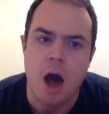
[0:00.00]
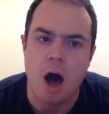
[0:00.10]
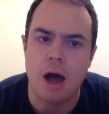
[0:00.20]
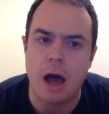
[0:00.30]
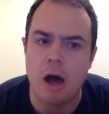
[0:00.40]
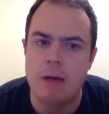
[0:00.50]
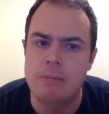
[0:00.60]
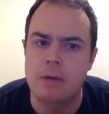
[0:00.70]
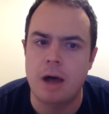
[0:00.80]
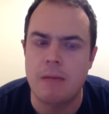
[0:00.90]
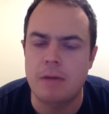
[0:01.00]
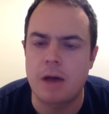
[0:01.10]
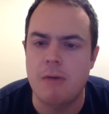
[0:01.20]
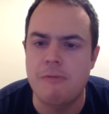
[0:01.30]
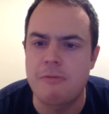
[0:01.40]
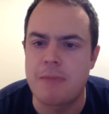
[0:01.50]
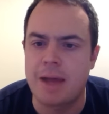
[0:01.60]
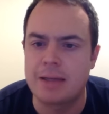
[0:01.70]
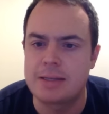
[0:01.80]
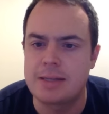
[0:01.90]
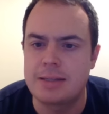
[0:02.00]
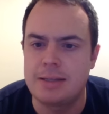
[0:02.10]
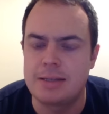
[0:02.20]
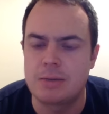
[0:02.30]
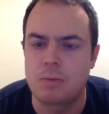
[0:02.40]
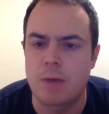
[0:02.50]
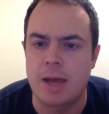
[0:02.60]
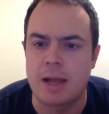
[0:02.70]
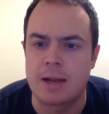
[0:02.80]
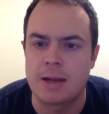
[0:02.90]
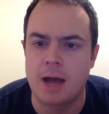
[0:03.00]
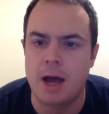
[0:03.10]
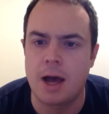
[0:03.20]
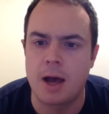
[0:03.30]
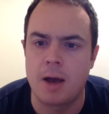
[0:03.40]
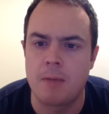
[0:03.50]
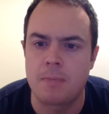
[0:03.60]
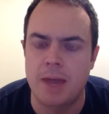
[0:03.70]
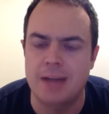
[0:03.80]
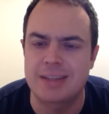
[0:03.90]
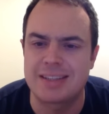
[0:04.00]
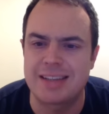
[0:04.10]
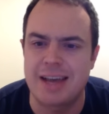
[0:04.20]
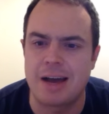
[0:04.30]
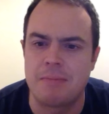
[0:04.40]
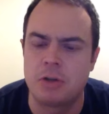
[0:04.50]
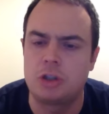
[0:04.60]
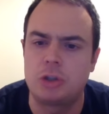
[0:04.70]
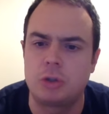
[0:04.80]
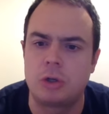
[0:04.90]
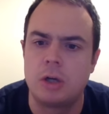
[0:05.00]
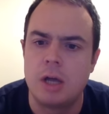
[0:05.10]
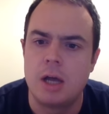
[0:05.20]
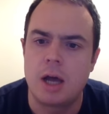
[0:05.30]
I, I'm I'm going for Man City to win. Um, uh-huh. As I say, I'm not sure.